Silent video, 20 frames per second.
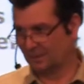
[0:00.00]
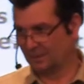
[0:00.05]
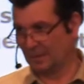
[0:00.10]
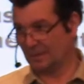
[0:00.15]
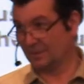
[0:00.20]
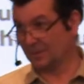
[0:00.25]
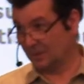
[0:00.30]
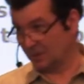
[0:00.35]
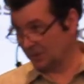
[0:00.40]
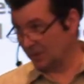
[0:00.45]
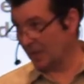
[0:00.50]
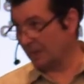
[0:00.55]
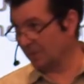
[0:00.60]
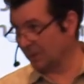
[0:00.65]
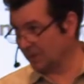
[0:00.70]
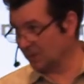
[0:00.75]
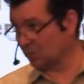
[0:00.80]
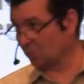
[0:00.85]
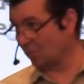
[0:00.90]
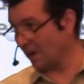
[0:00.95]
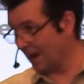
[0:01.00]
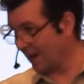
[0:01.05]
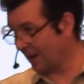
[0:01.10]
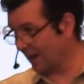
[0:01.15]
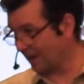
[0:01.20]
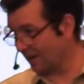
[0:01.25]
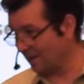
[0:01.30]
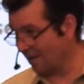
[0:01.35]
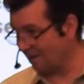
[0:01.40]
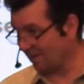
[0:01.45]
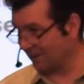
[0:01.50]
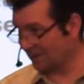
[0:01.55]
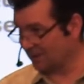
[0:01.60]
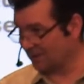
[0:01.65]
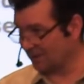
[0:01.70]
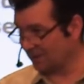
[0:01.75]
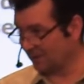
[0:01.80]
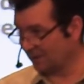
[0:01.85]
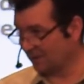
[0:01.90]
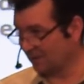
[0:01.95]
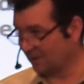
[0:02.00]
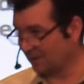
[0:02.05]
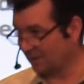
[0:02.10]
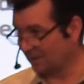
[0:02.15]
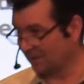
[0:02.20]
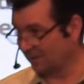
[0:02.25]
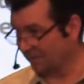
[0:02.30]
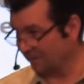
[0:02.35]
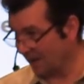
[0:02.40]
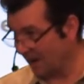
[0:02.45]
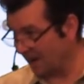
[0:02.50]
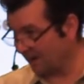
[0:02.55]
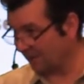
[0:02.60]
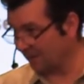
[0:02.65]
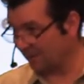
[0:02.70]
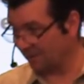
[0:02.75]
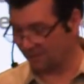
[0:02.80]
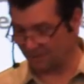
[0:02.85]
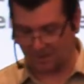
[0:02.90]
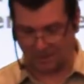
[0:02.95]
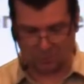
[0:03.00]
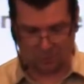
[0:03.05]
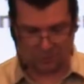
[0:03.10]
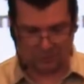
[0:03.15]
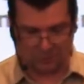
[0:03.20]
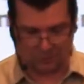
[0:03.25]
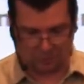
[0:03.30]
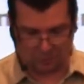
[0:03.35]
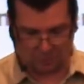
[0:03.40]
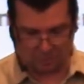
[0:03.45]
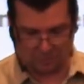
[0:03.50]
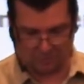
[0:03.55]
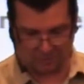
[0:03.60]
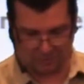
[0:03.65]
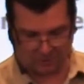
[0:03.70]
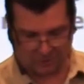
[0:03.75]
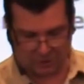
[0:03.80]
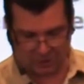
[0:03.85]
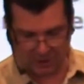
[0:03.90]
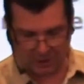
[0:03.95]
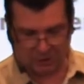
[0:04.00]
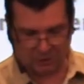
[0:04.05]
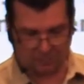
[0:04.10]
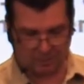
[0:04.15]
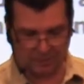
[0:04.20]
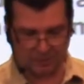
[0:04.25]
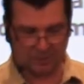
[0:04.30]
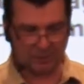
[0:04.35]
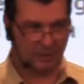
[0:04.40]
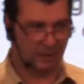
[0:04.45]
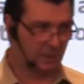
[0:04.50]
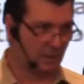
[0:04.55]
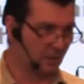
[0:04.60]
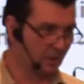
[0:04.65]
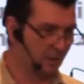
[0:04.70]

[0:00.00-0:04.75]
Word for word: that these demons recognized the fact that they were doomed for judgment